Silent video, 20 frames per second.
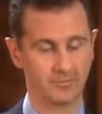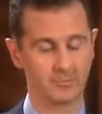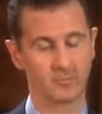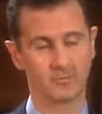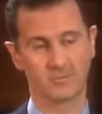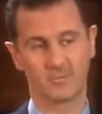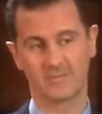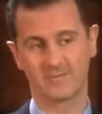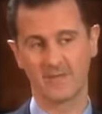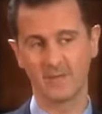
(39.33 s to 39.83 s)

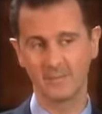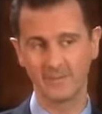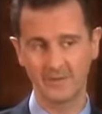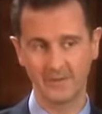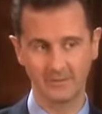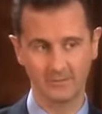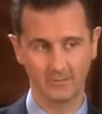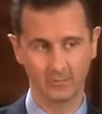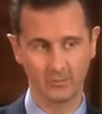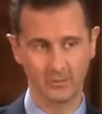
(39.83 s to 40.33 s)
Because what's
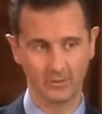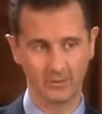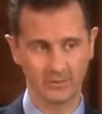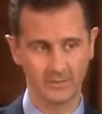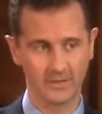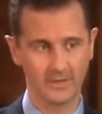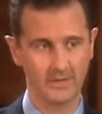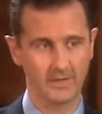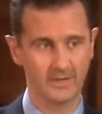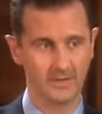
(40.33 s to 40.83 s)
happening in the world
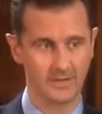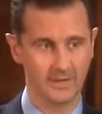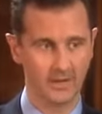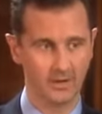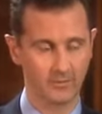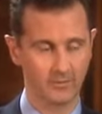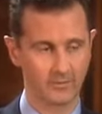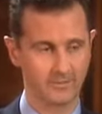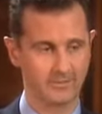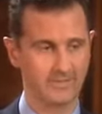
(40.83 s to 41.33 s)

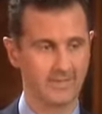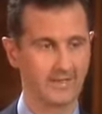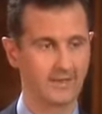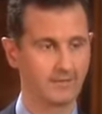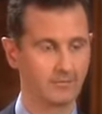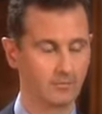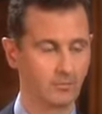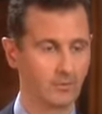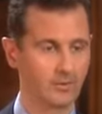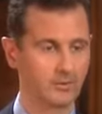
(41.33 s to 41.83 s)
now is
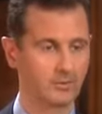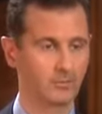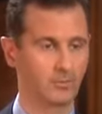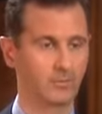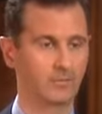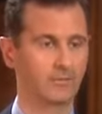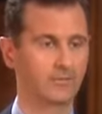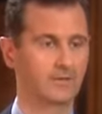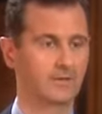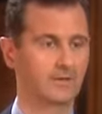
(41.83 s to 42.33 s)
taking the world
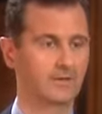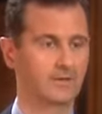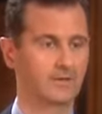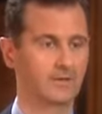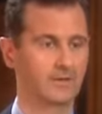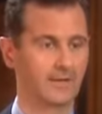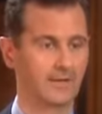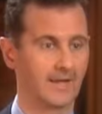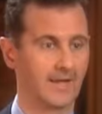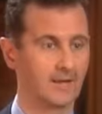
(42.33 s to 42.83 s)
toward
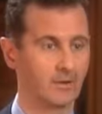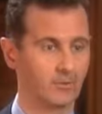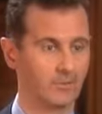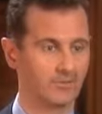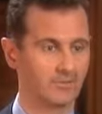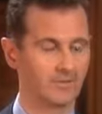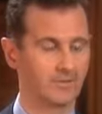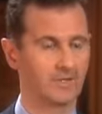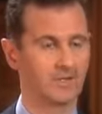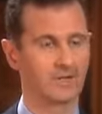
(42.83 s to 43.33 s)

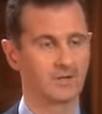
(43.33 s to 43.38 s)
chaos.